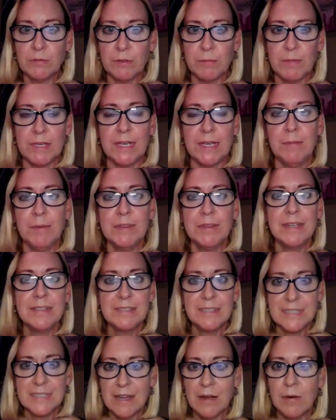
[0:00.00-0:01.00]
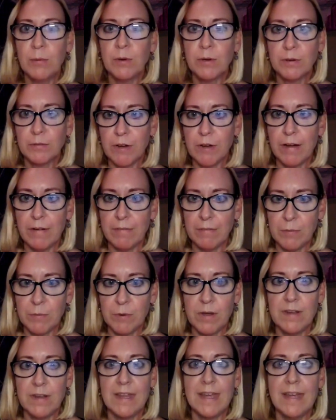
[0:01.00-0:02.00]
for me, but that does not work for
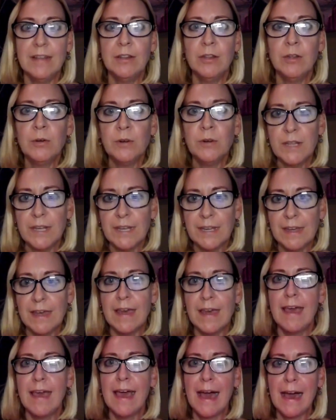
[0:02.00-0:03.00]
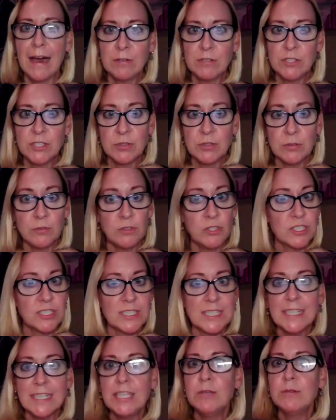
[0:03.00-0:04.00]
everyone. And learning how to, just
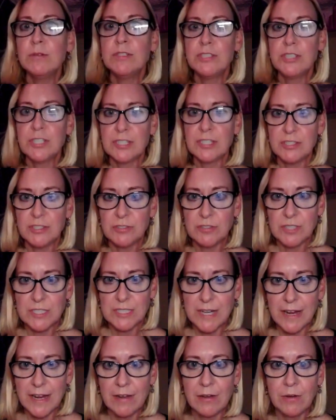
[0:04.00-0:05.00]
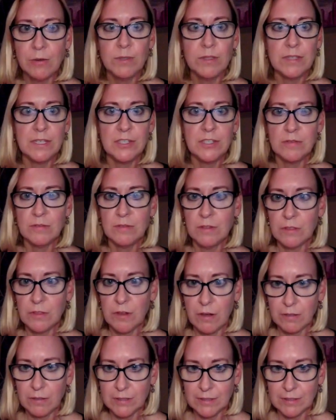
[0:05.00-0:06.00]
like you adjust your style with each of the
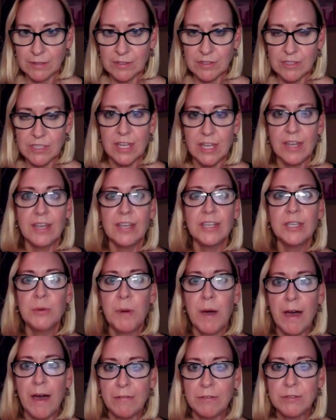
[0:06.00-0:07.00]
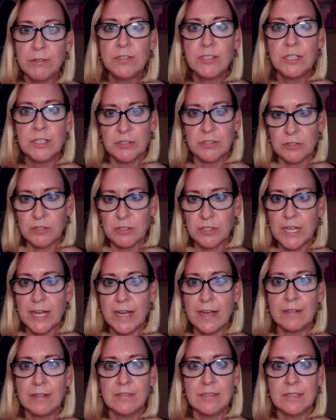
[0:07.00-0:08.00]
thought leaders, you have to adjust your
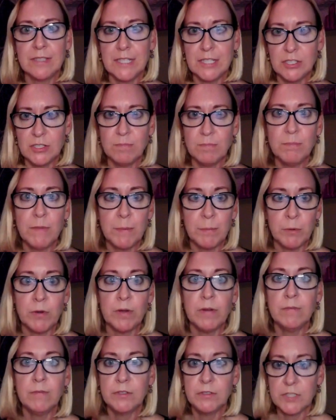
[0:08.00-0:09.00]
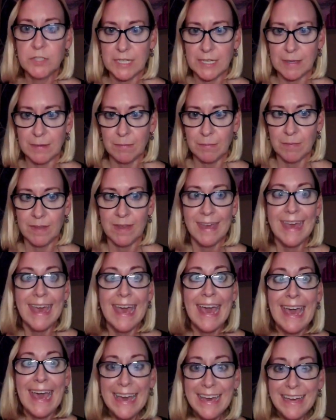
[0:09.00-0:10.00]
style to each member of your team.
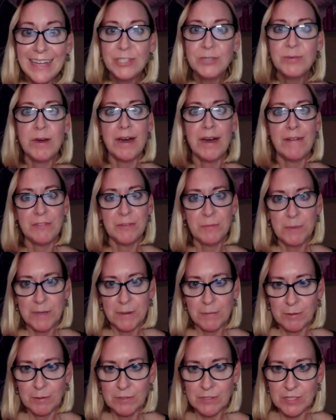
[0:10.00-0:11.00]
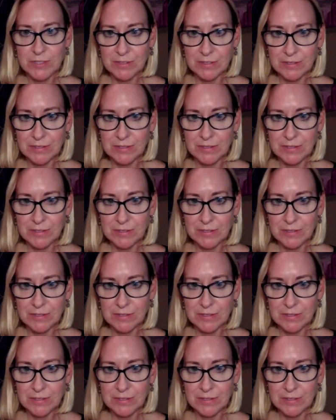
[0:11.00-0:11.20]
And you have to be able to